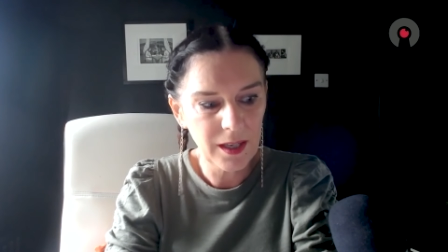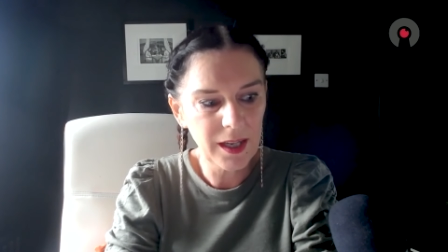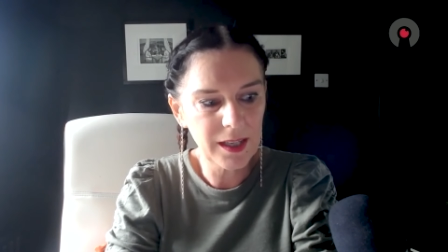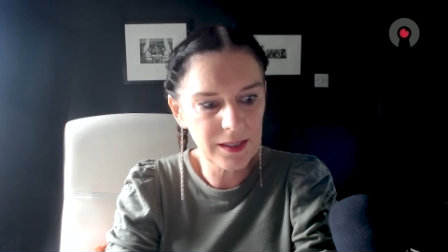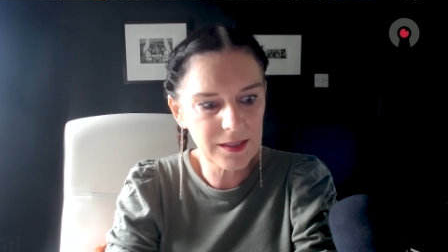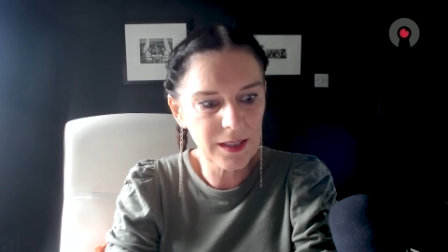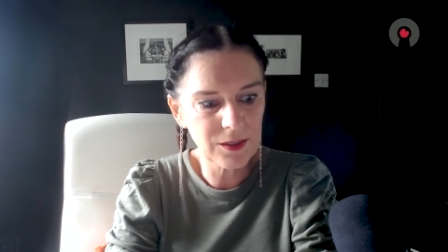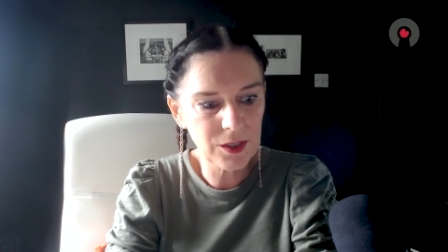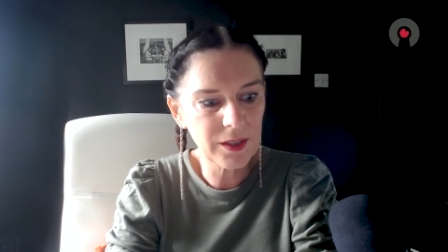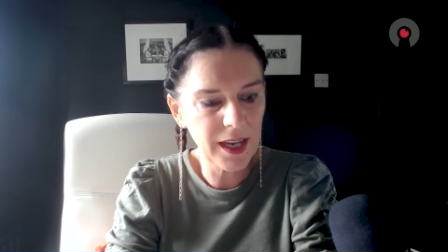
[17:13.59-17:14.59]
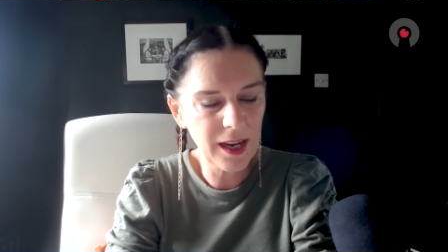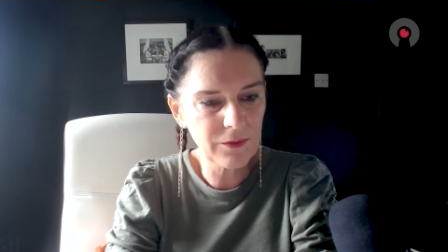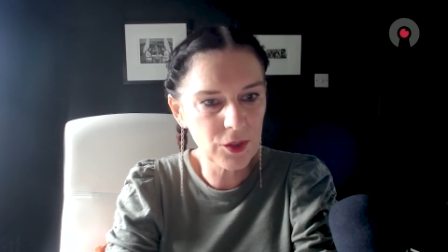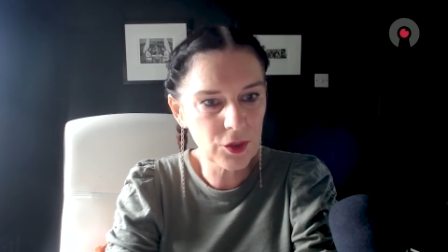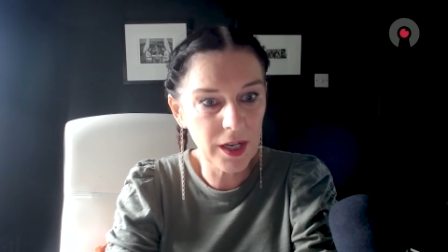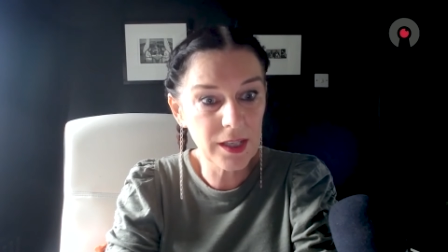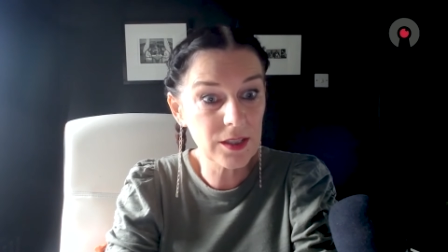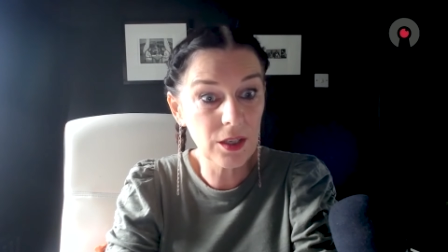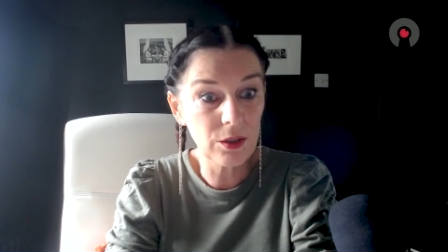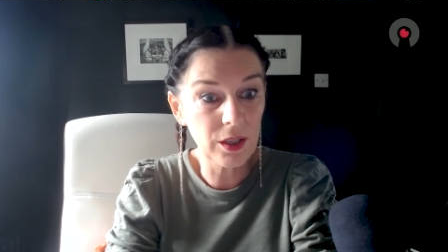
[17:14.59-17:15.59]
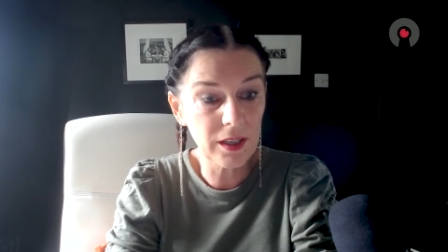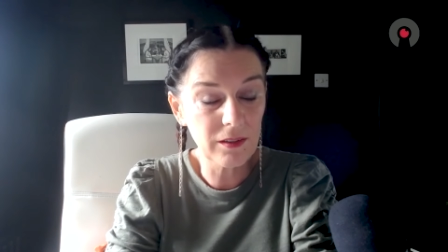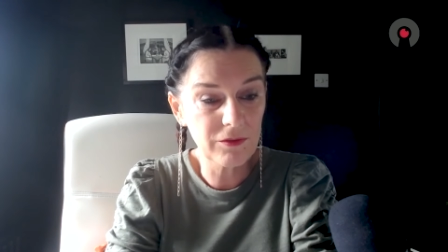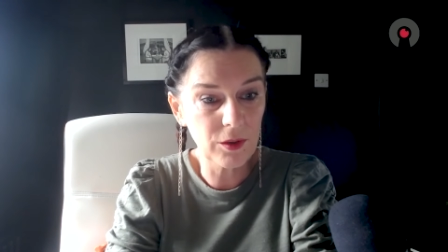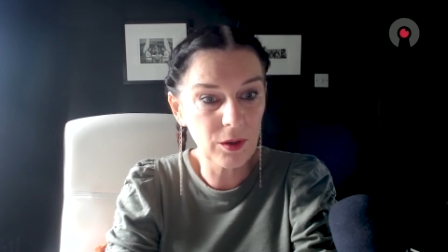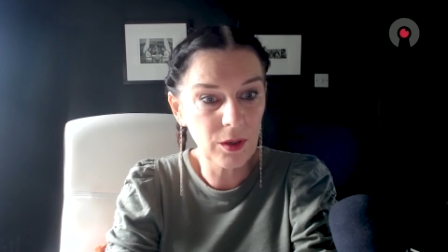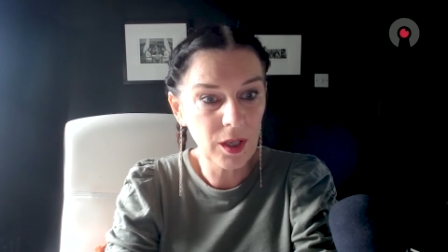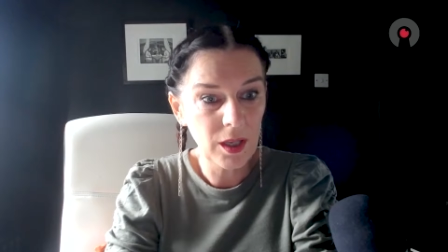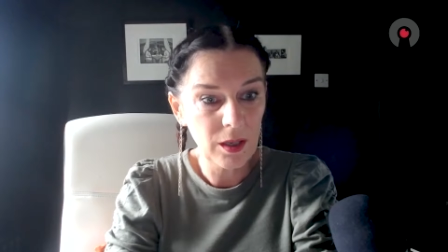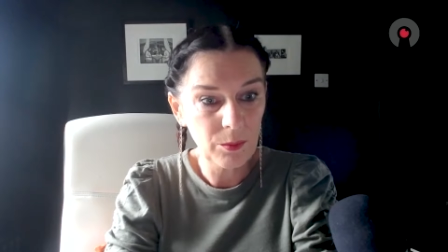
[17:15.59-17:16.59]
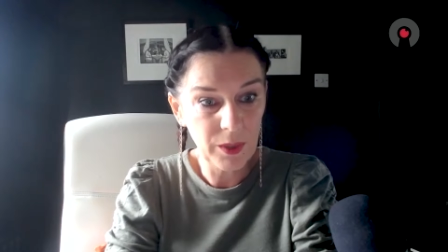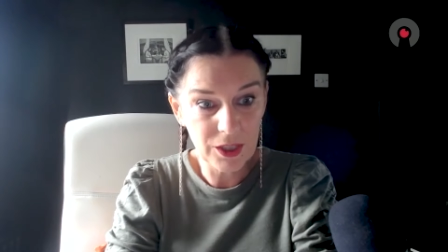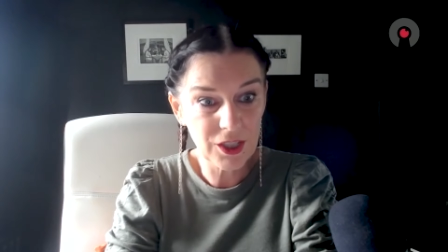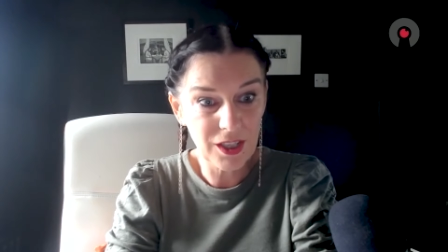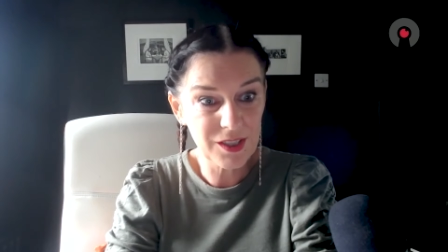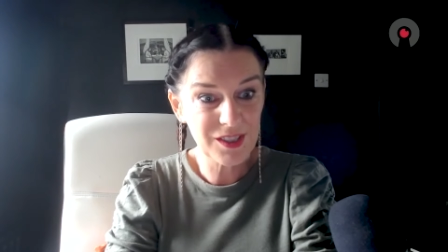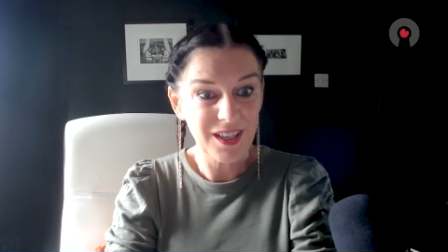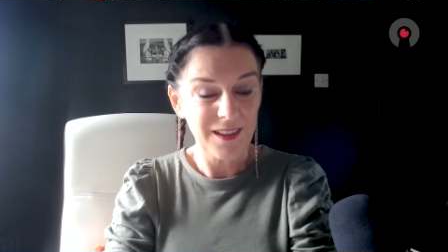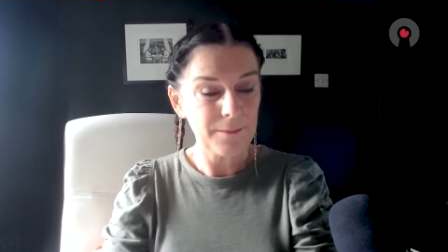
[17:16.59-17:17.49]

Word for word: and uh, do they have the traits that you're looking for? Which is,